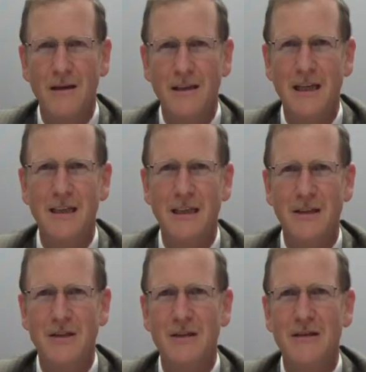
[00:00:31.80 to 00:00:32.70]

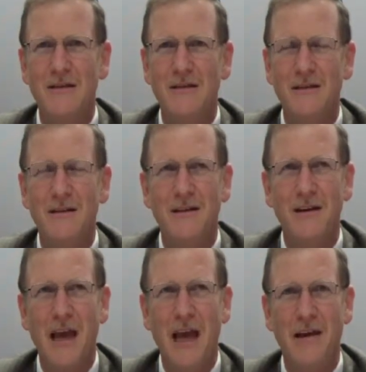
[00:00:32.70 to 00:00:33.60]
Cities
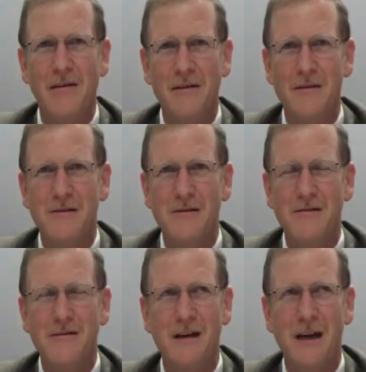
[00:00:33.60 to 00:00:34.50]
that has
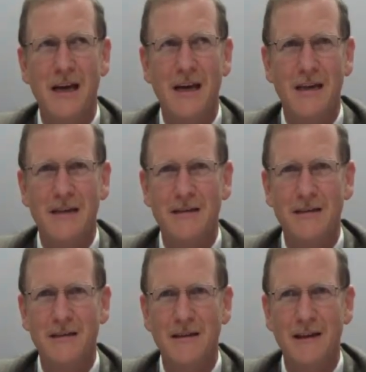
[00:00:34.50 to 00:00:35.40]
a
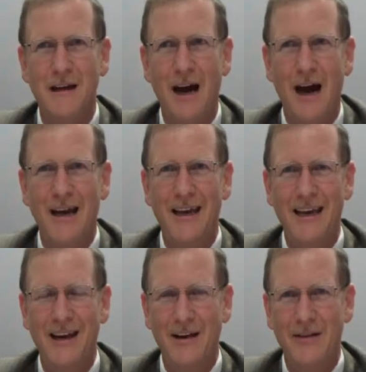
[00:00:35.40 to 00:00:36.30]
high
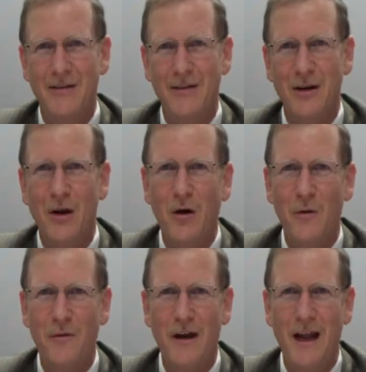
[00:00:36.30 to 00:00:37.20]
hill,
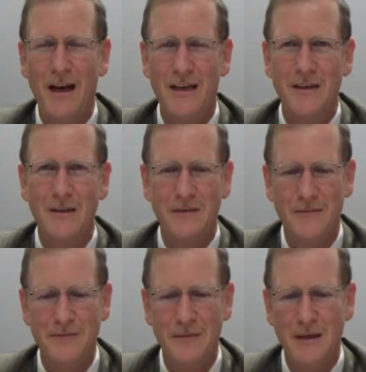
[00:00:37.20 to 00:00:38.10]
low valleys.
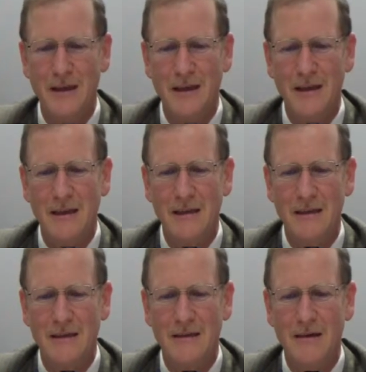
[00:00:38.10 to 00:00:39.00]

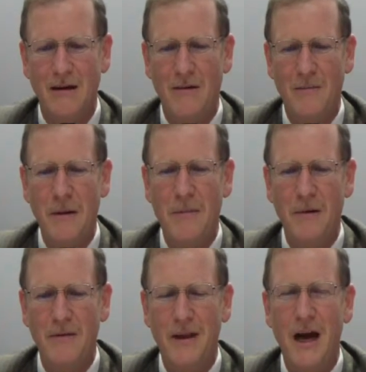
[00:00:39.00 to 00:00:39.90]
So
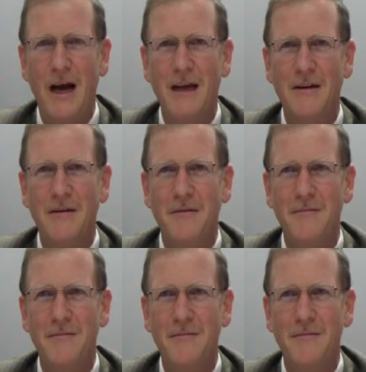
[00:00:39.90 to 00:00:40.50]
people die